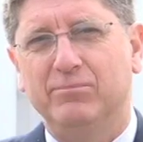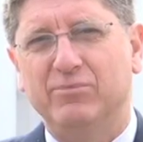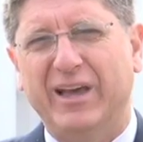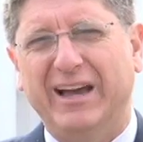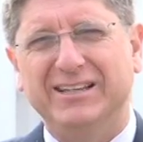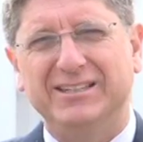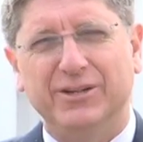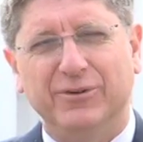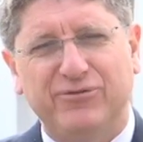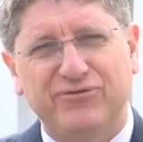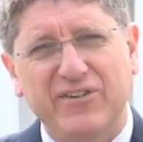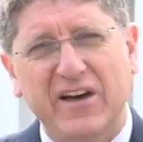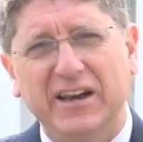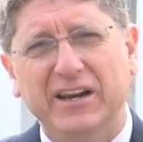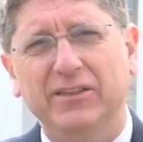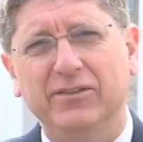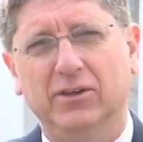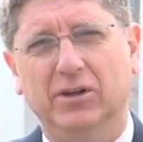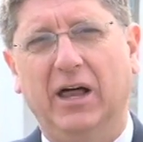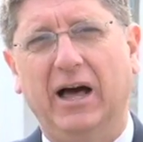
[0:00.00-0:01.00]
and
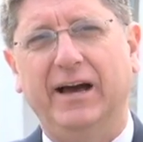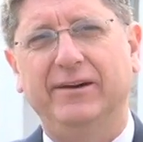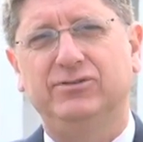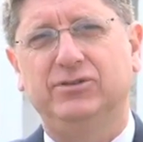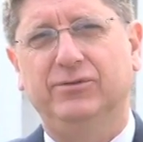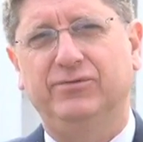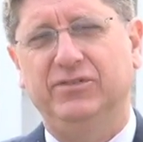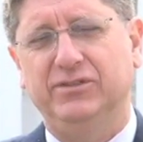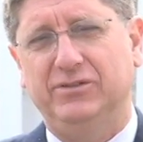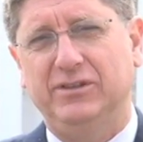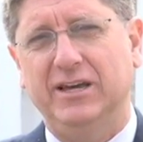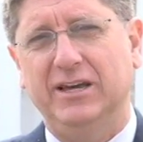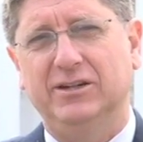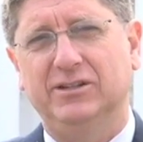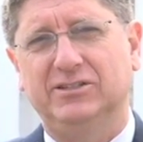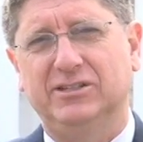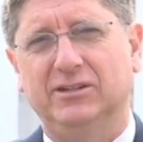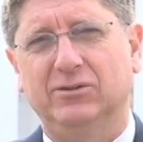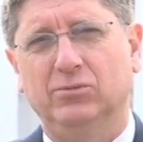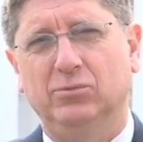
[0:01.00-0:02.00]
defending the lives of the
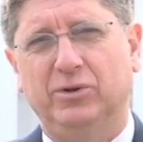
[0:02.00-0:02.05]
innocent,